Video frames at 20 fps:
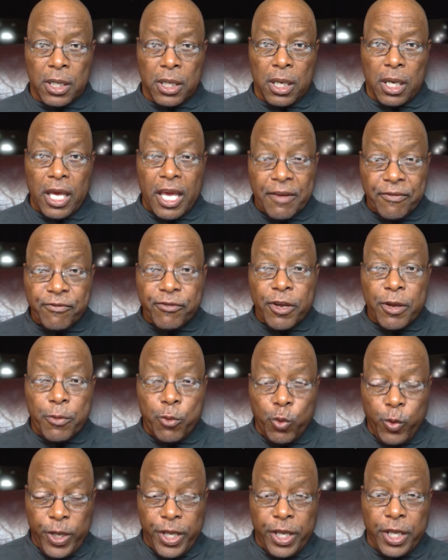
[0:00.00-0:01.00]
every
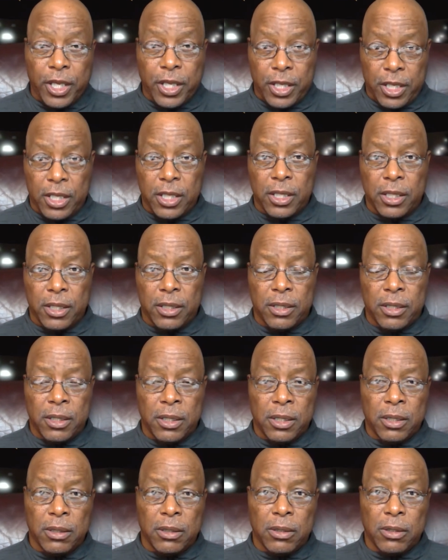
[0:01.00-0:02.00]
week,
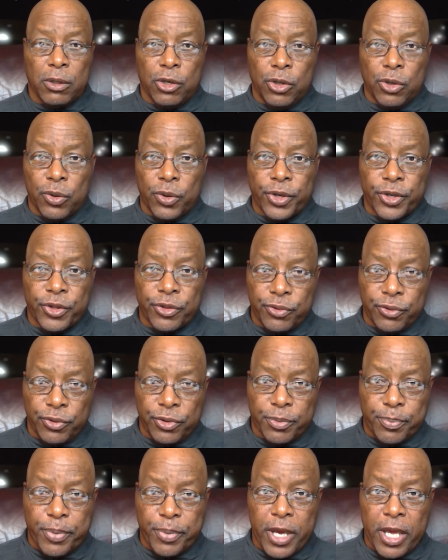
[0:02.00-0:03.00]
going through
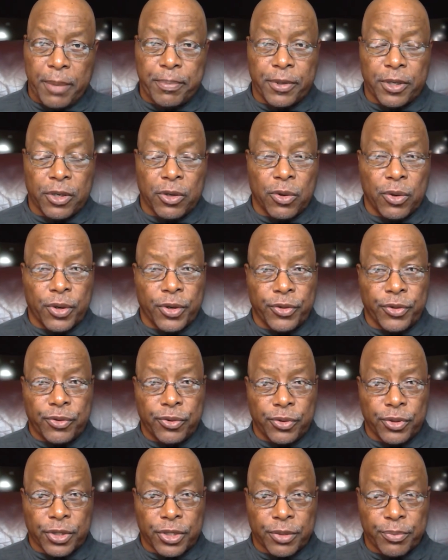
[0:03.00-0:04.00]
the paper, going
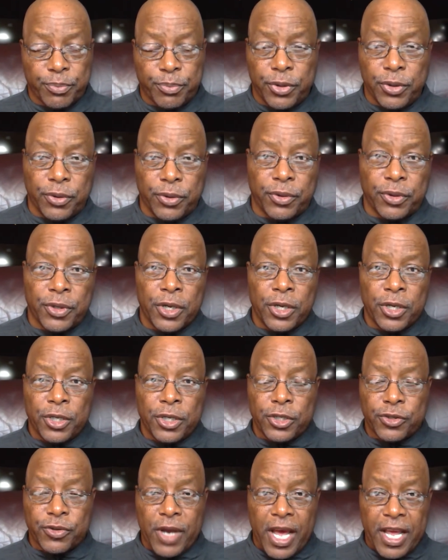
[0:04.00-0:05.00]
through the computer,
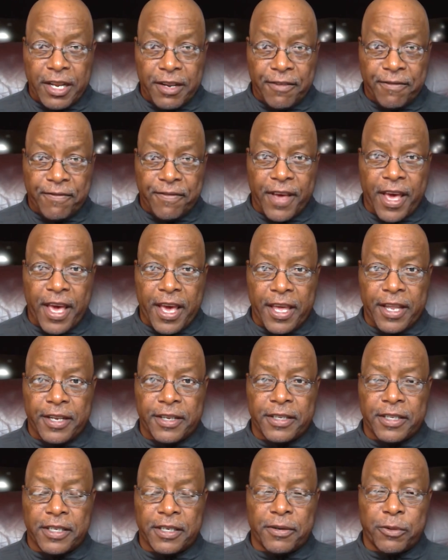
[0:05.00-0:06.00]
trying to
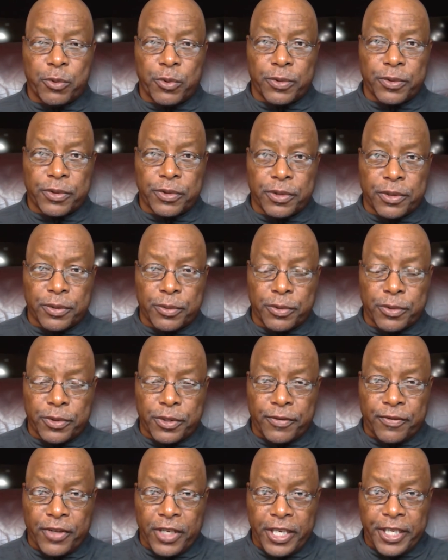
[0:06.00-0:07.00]
find
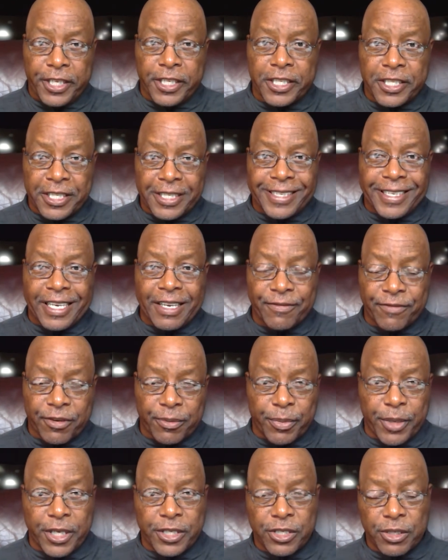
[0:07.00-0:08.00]
the validity, the
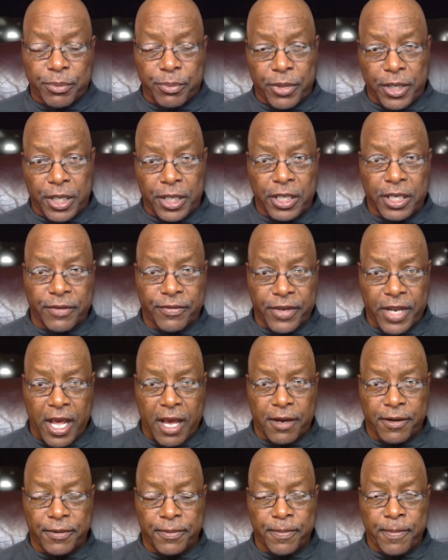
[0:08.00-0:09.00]
information being given
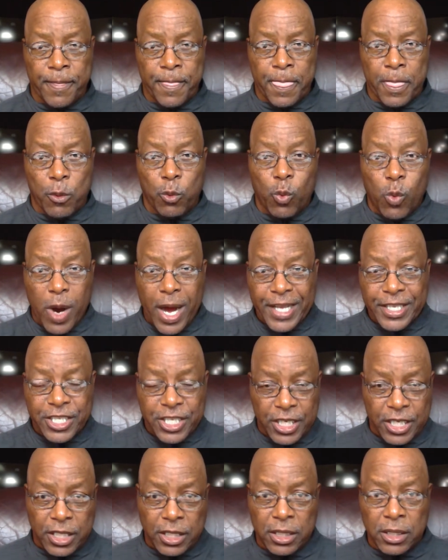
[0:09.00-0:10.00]
out,
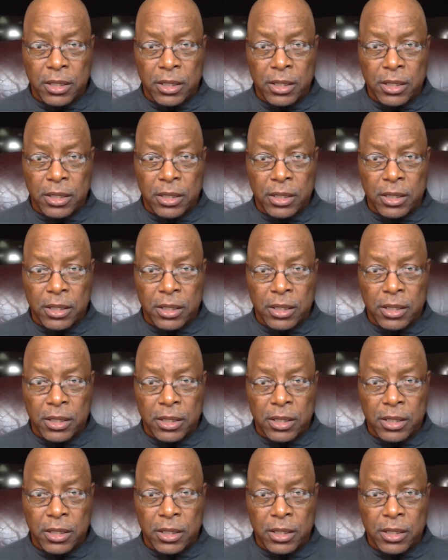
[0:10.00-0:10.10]
watching